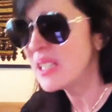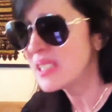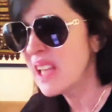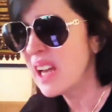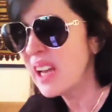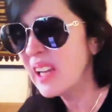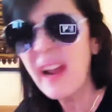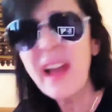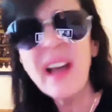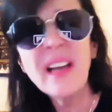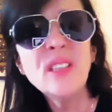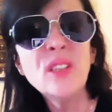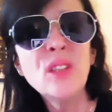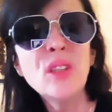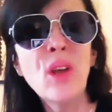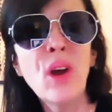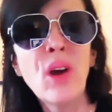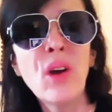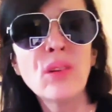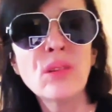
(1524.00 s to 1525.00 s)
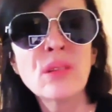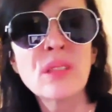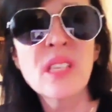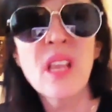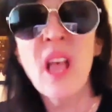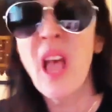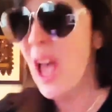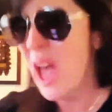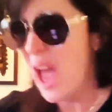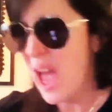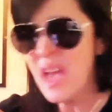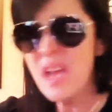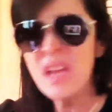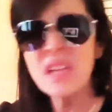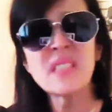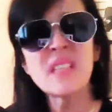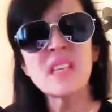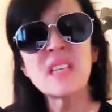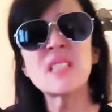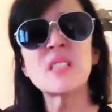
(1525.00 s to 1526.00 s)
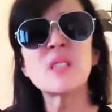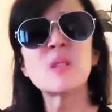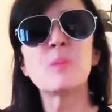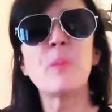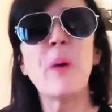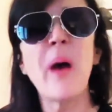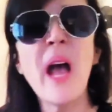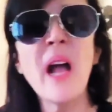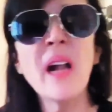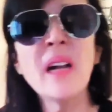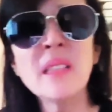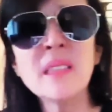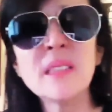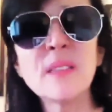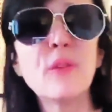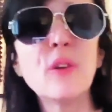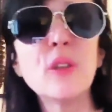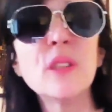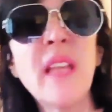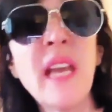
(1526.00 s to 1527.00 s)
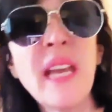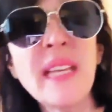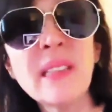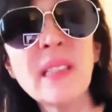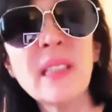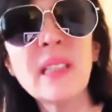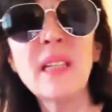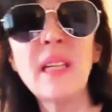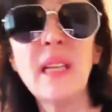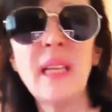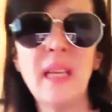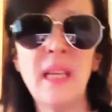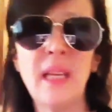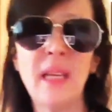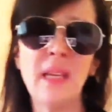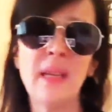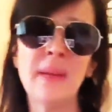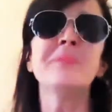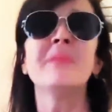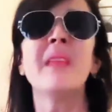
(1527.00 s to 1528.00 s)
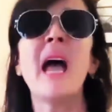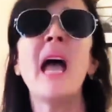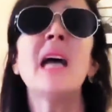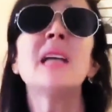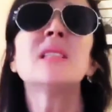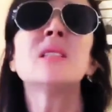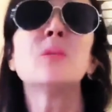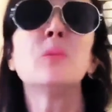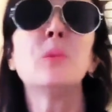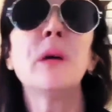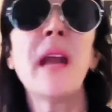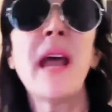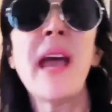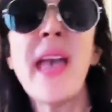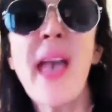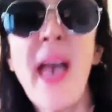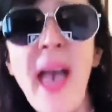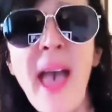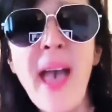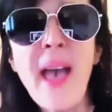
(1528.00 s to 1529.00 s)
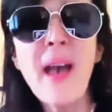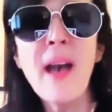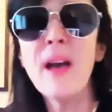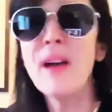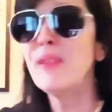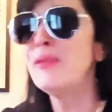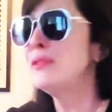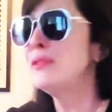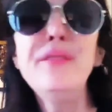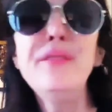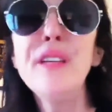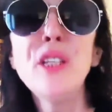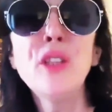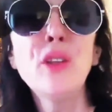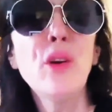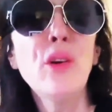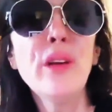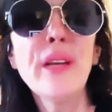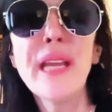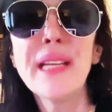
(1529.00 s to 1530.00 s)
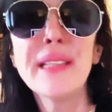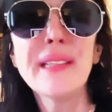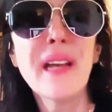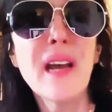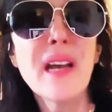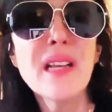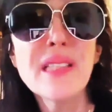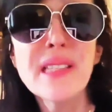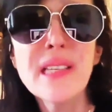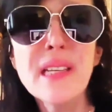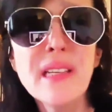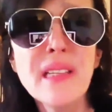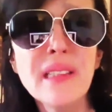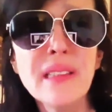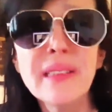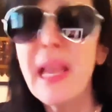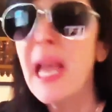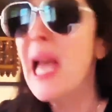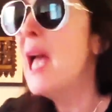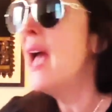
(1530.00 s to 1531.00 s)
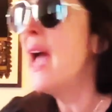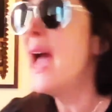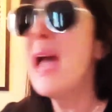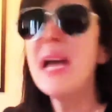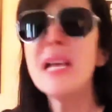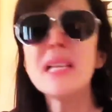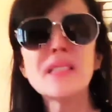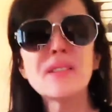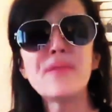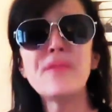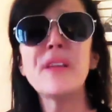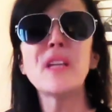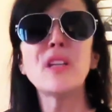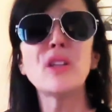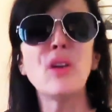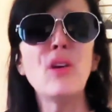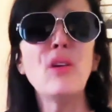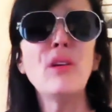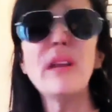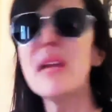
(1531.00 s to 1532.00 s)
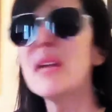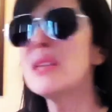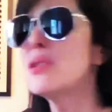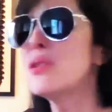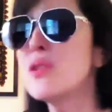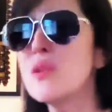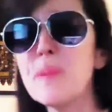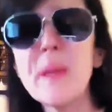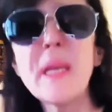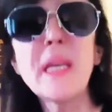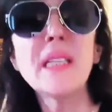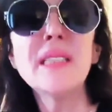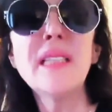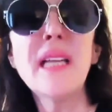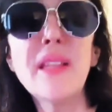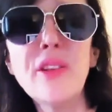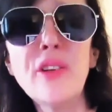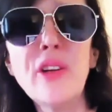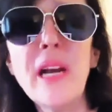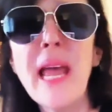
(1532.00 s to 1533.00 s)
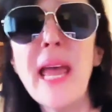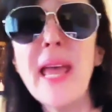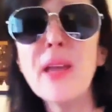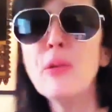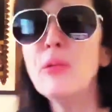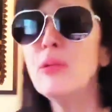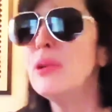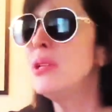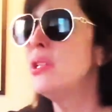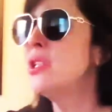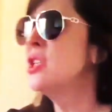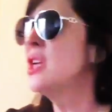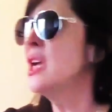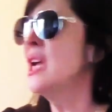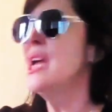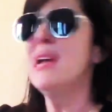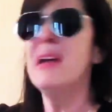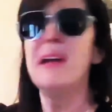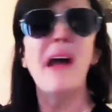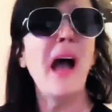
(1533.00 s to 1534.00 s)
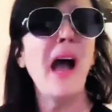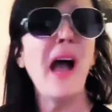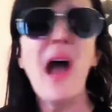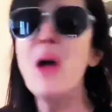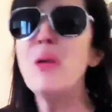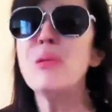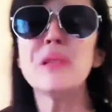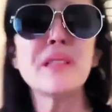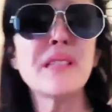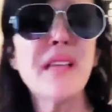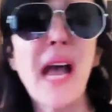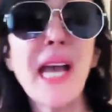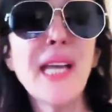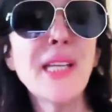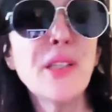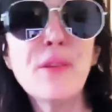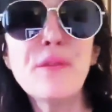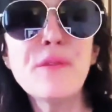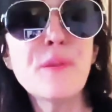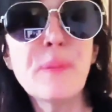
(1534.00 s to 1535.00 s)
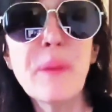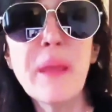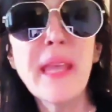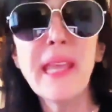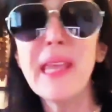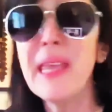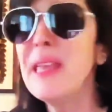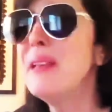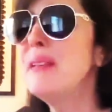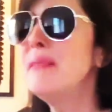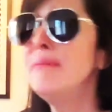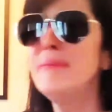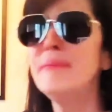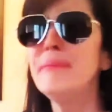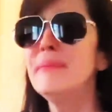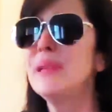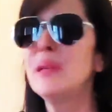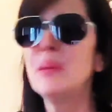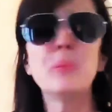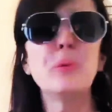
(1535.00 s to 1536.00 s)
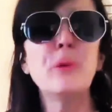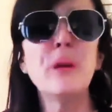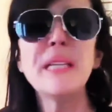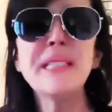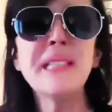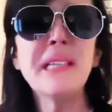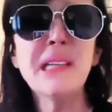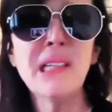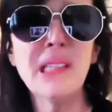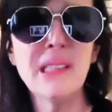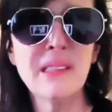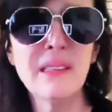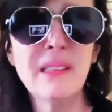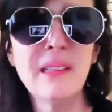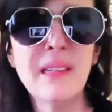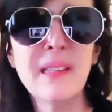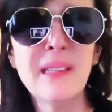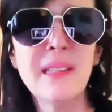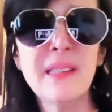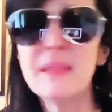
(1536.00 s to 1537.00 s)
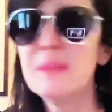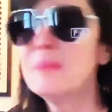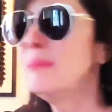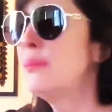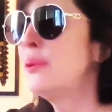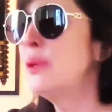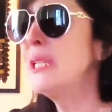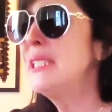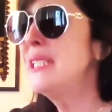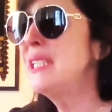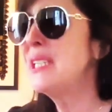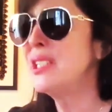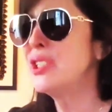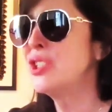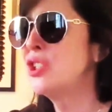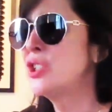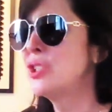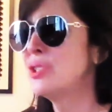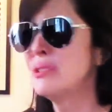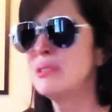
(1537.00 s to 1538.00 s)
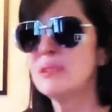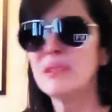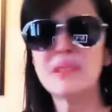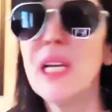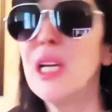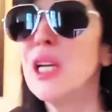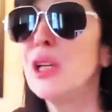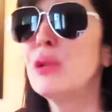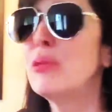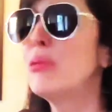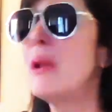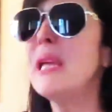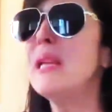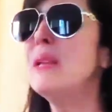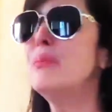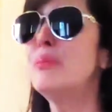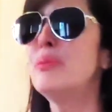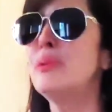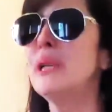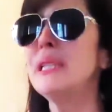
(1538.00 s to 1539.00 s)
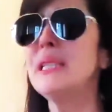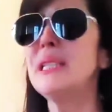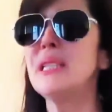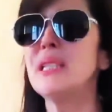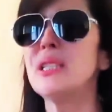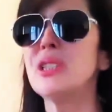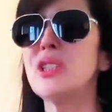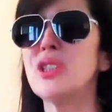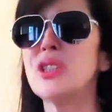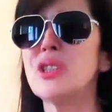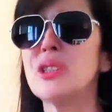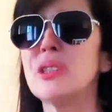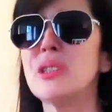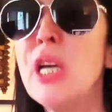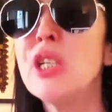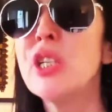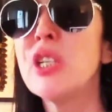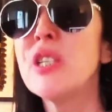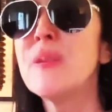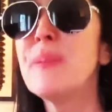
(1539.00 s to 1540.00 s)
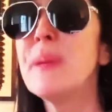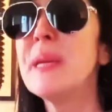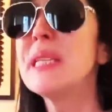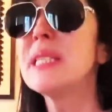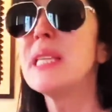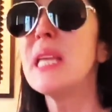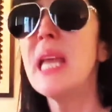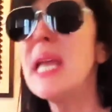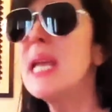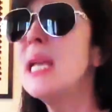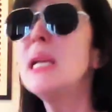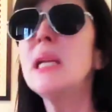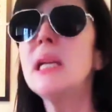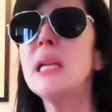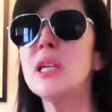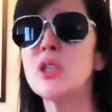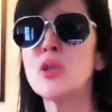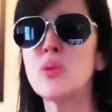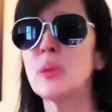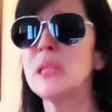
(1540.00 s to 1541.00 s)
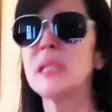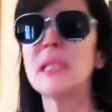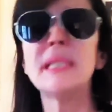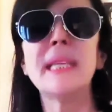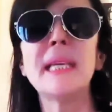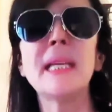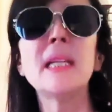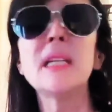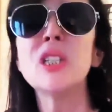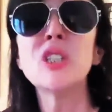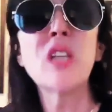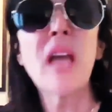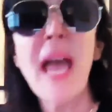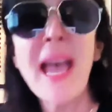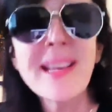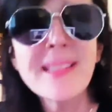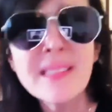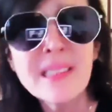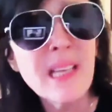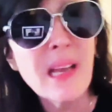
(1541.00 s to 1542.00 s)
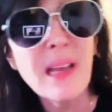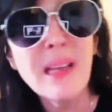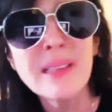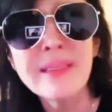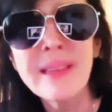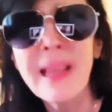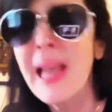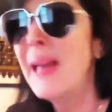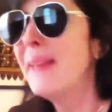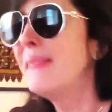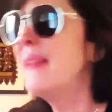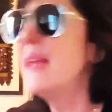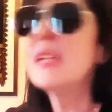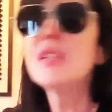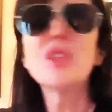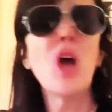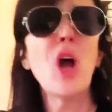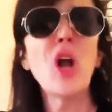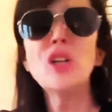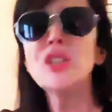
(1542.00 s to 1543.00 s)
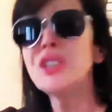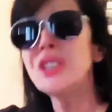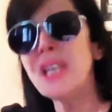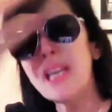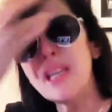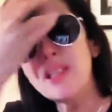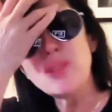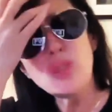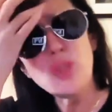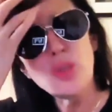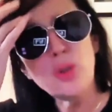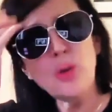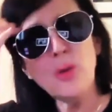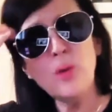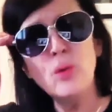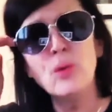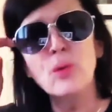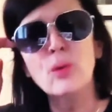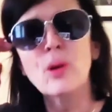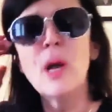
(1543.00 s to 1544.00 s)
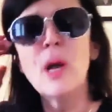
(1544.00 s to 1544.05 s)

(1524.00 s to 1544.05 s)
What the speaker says: Sarandos, as it's spelled phonetically. That's what I have. Victoria doesn't. Ask Victoria to speak another language outside of speaking British, Great British. She speaks English with an English accent. That's all she can do.